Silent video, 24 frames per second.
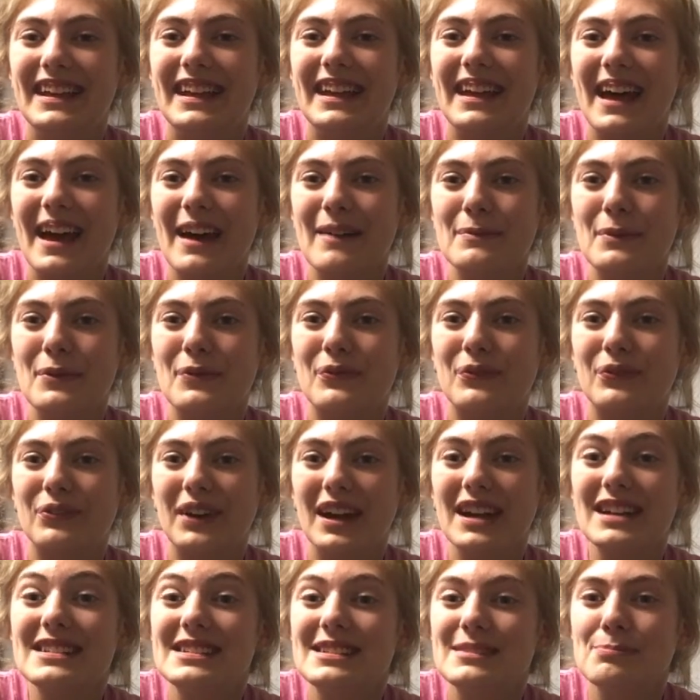I'm a
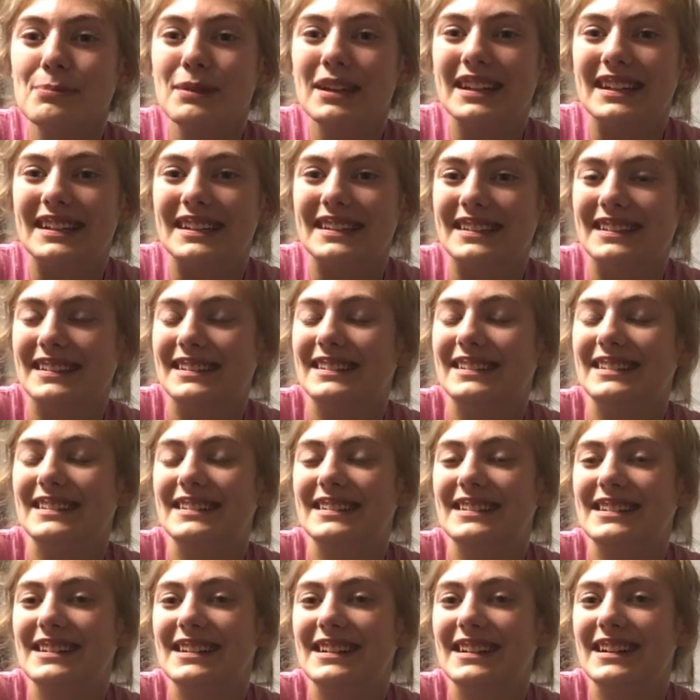freshman.
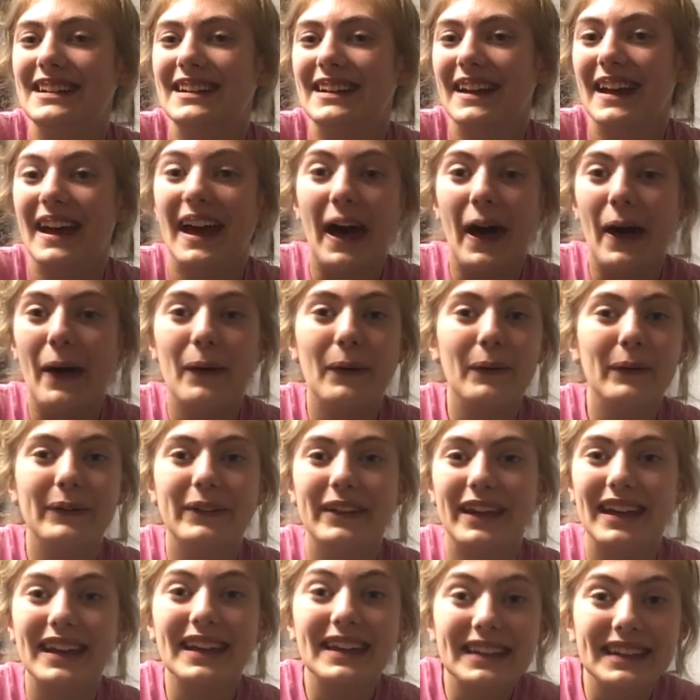
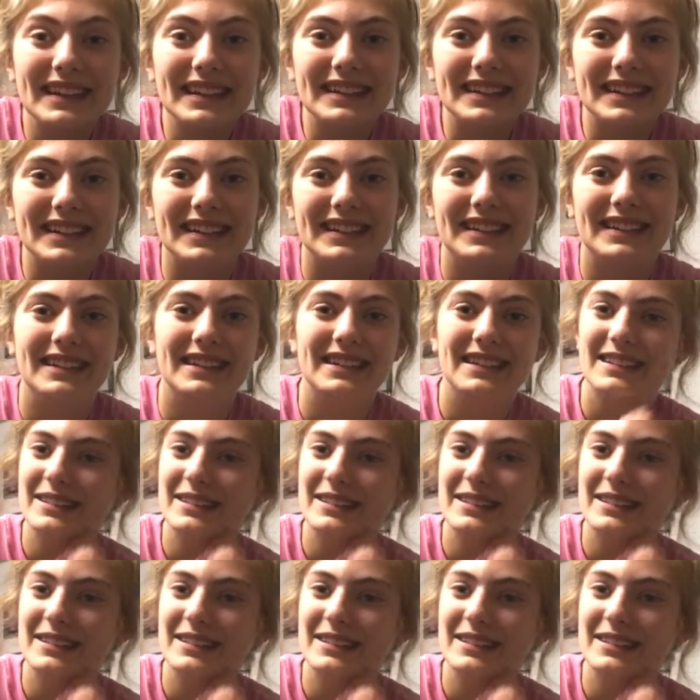I don't like it.